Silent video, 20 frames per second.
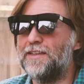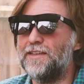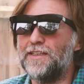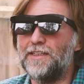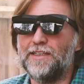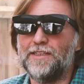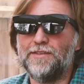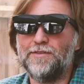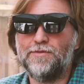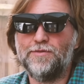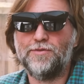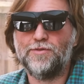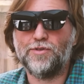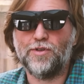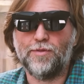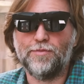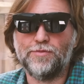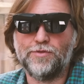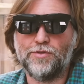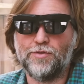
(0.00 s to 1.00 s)
the
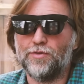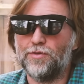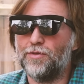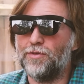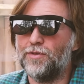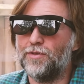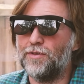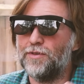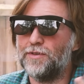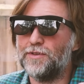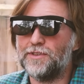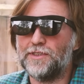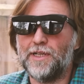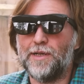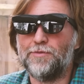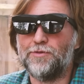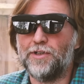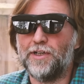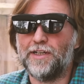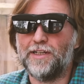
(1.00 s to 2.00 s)
top drawer
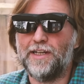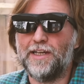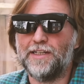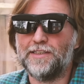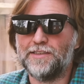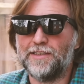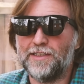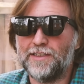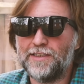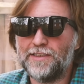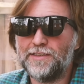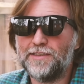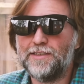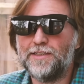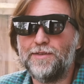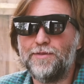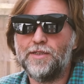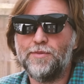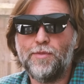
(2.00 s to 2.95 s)
Snapdragon X Elite.